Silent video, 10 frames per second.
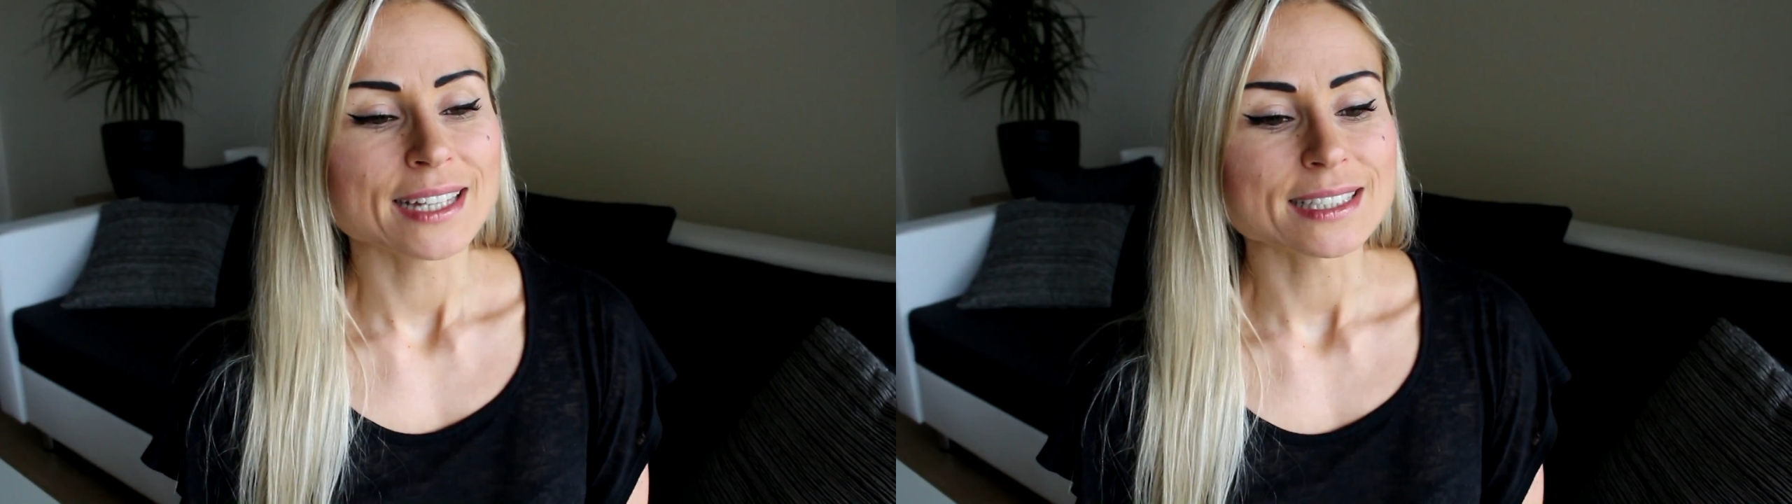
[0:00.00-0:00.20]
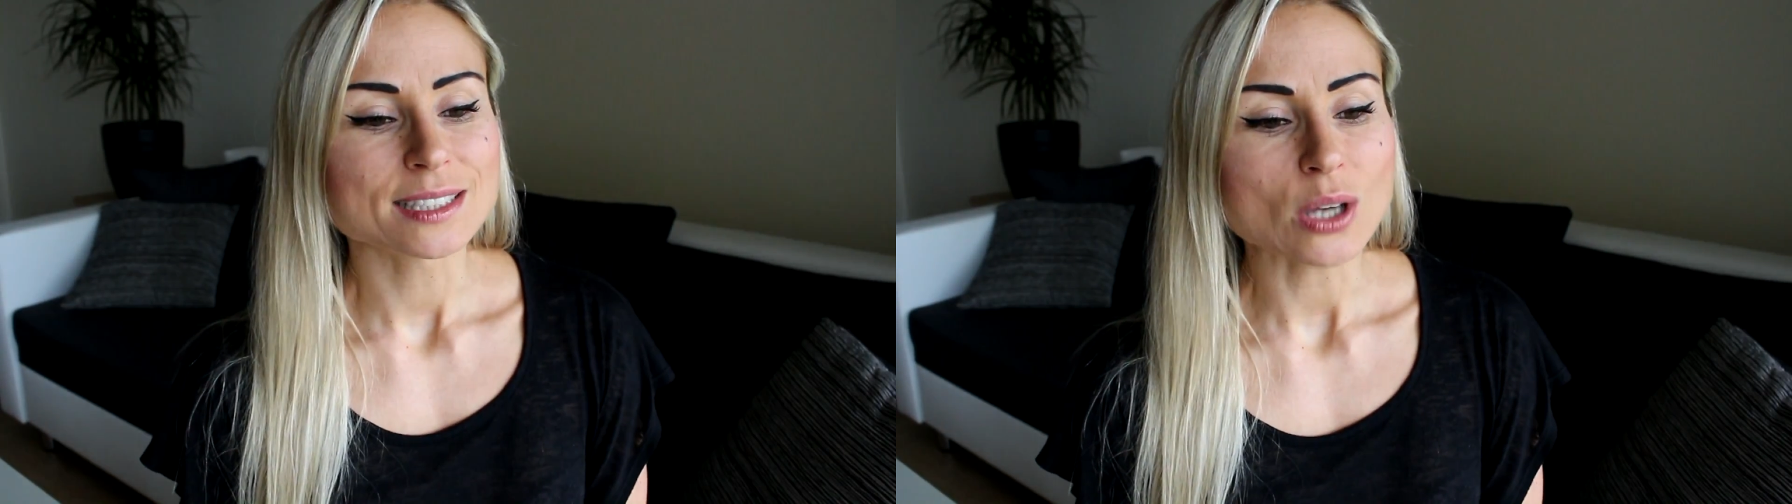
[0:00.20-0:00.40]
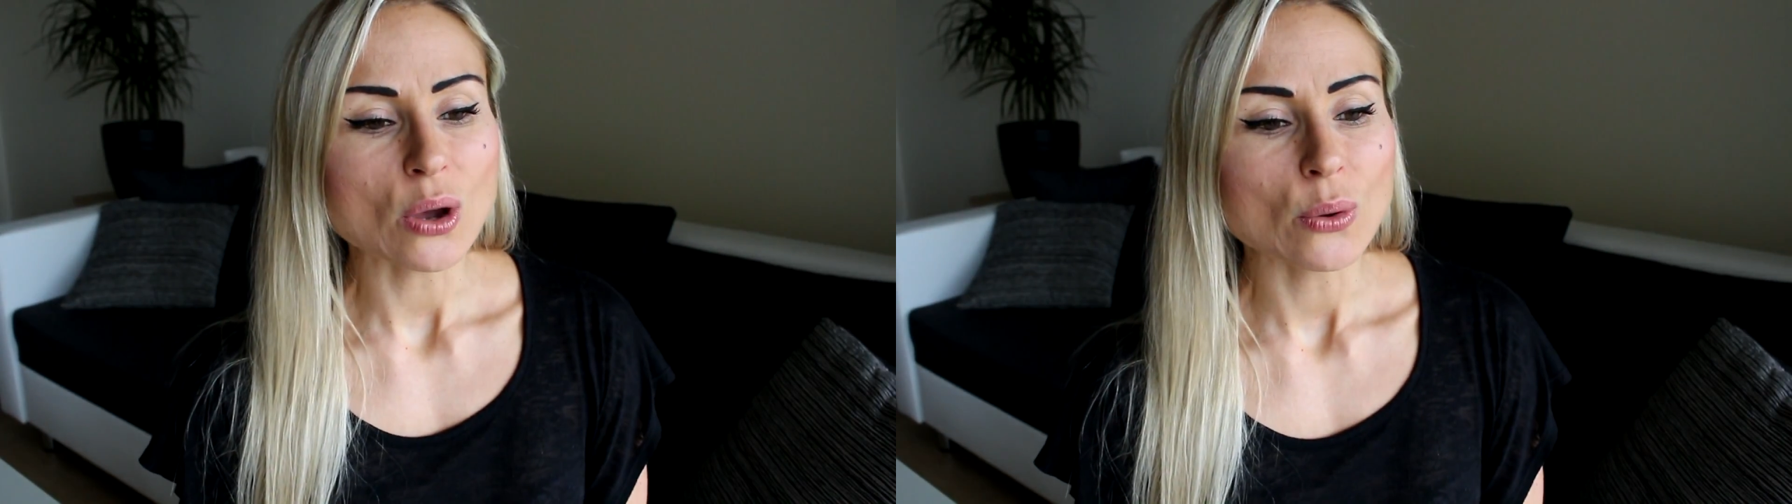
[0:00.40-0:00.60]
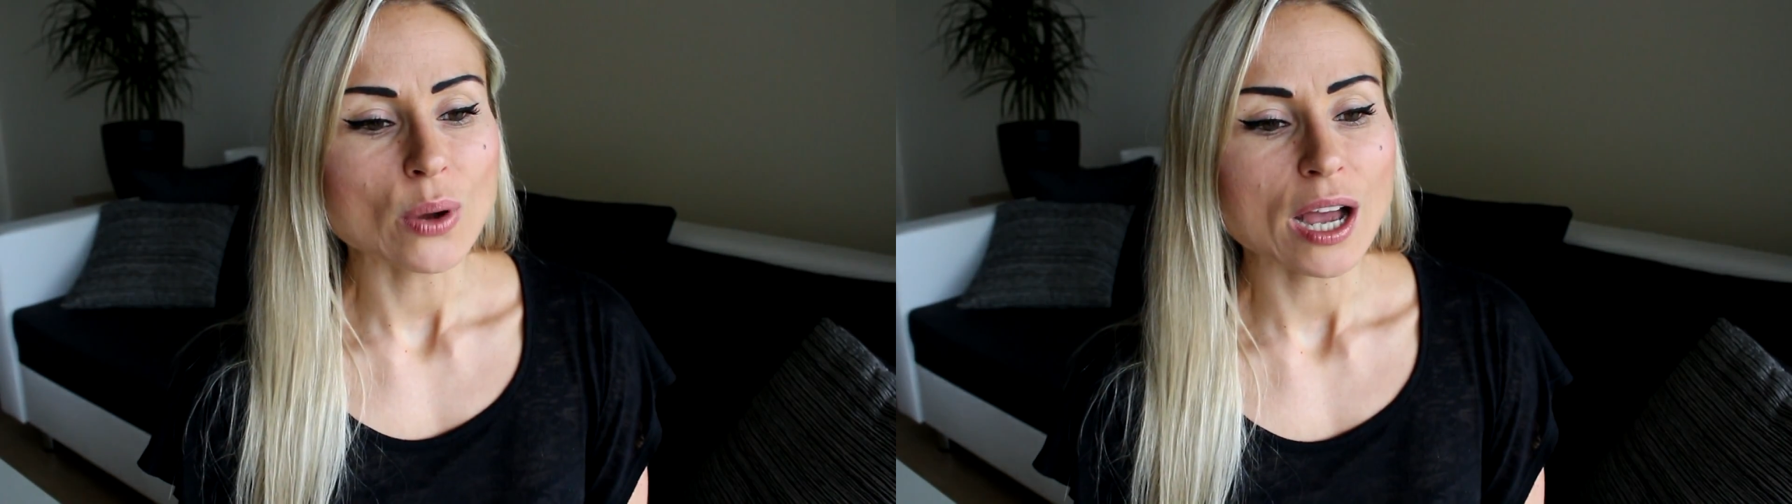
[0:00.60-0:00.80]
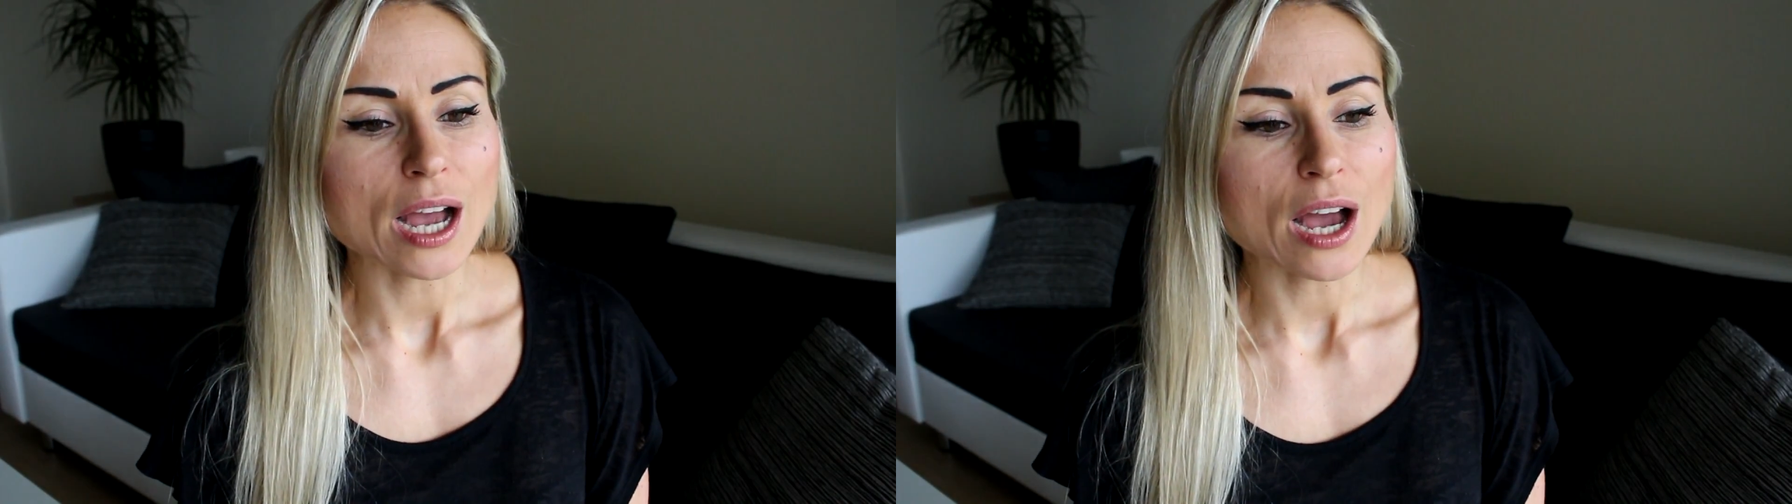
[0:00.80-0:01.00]
So
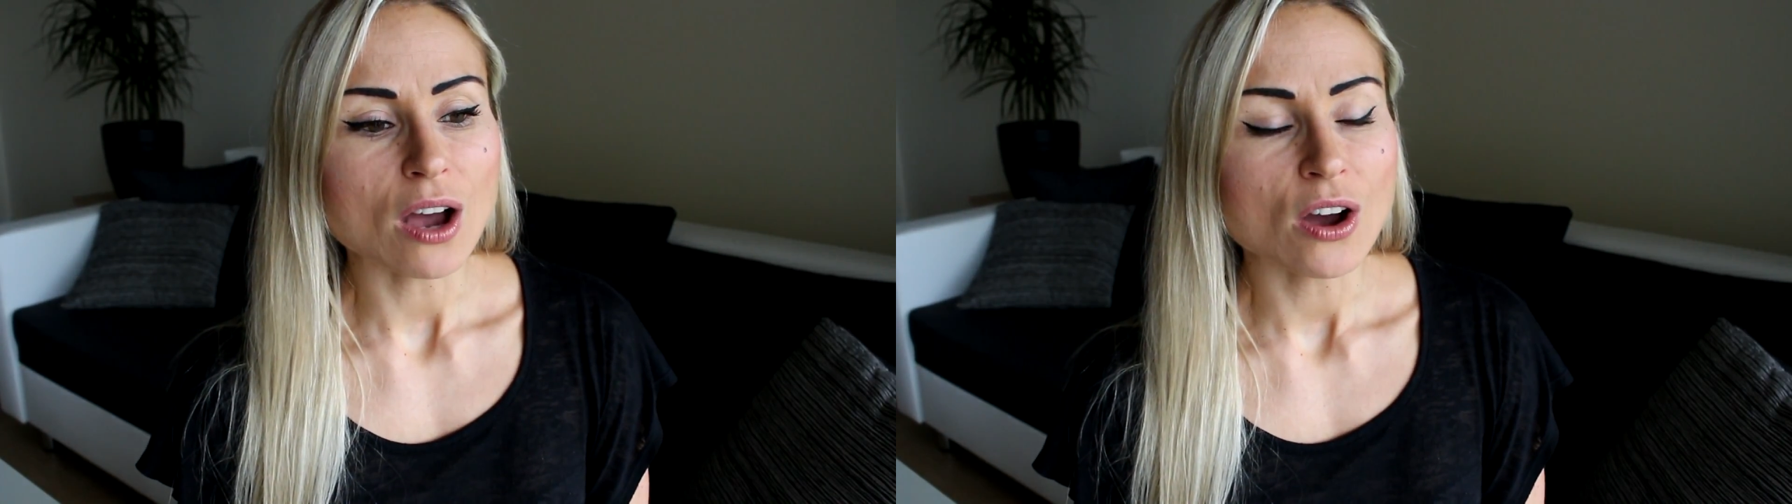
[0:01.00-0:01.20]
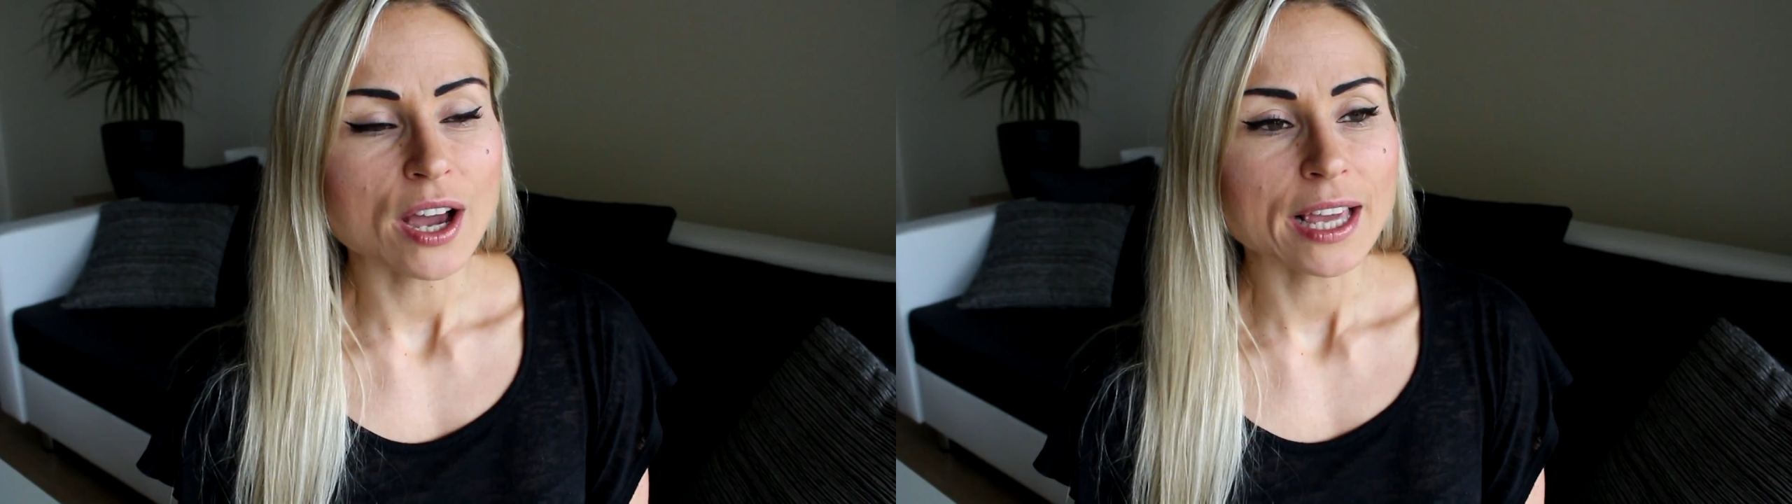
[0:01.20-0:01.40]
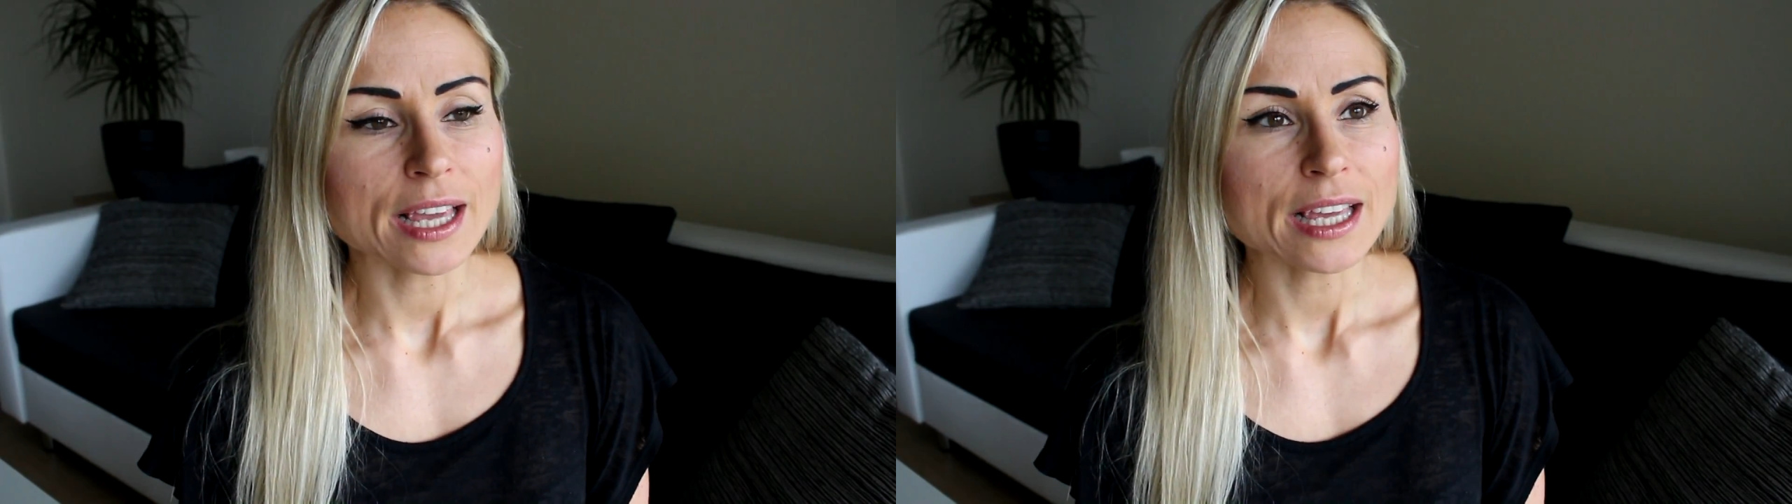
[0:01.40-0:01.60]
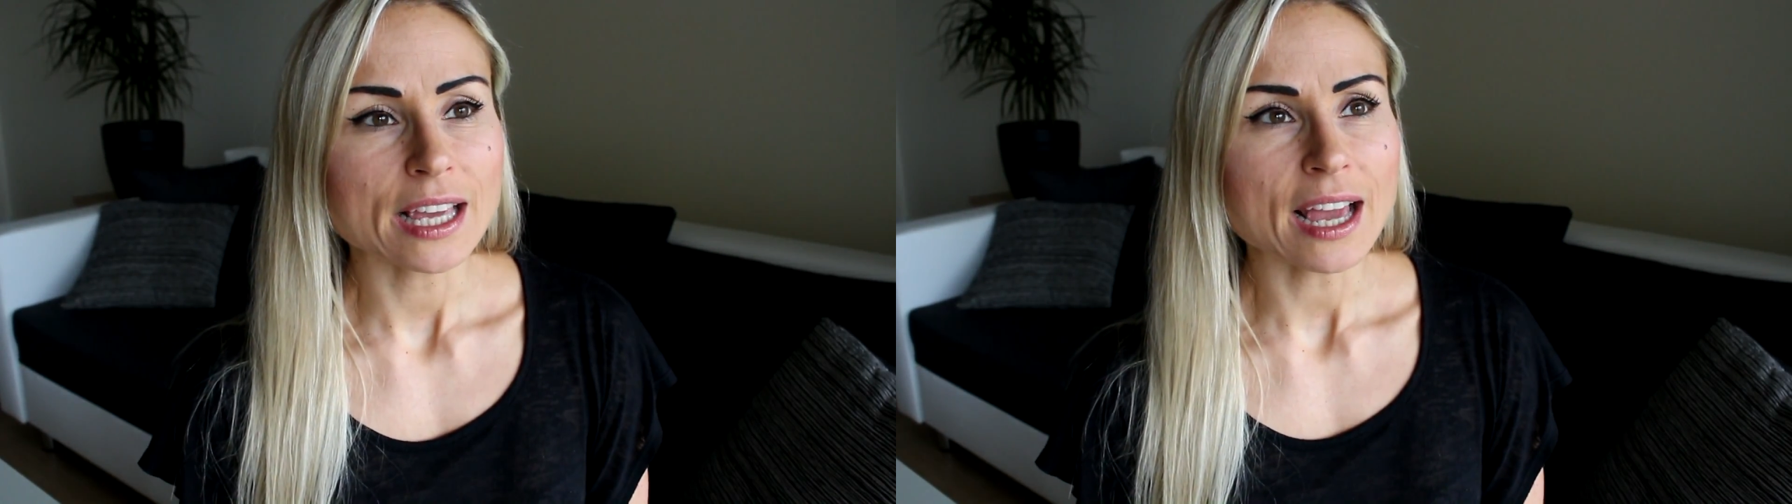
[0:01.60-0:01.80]
I